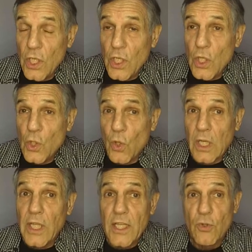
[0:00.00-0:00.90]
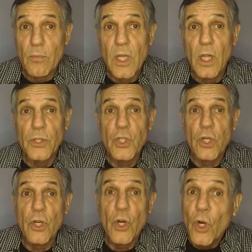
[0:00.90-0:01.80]
your classroom
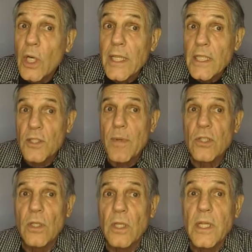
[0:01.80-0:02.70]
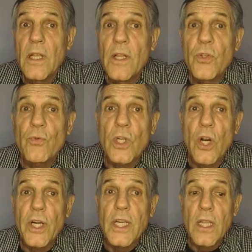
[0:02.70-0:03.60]
culture early, especially
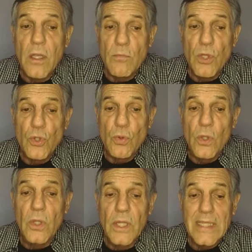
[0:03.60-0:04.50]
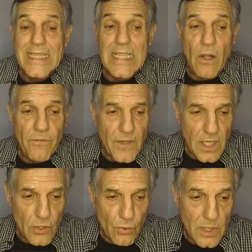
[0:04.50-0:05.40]
regarding mutual
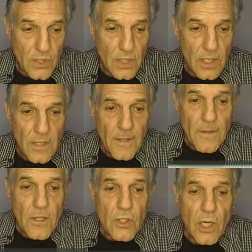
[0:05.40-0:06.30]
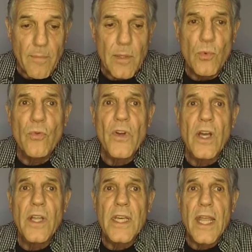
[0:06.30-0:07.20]
self-interest. So let me move
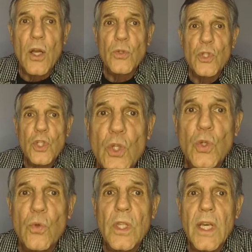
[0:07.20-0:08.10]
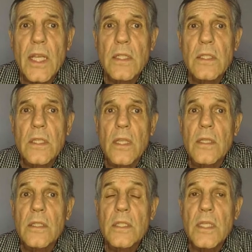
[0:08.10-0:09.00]
on now to the next
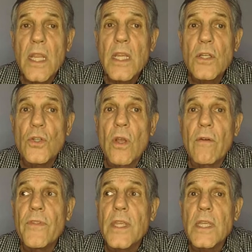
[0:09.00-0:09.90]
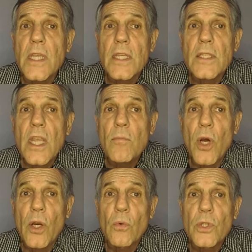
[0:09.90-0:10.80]
stage of the ESA
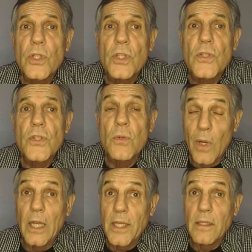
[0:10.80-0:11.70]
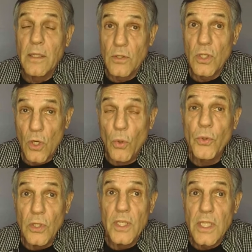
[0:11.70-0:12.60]
model, which is, well, to go to
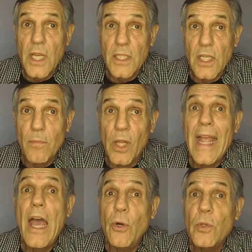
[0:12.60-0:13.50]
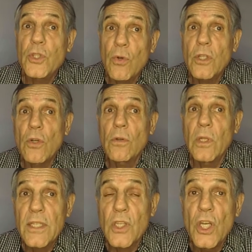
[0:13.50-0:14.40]
the ESA model, how to structure a
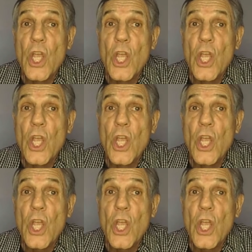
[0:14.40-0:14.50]
lesson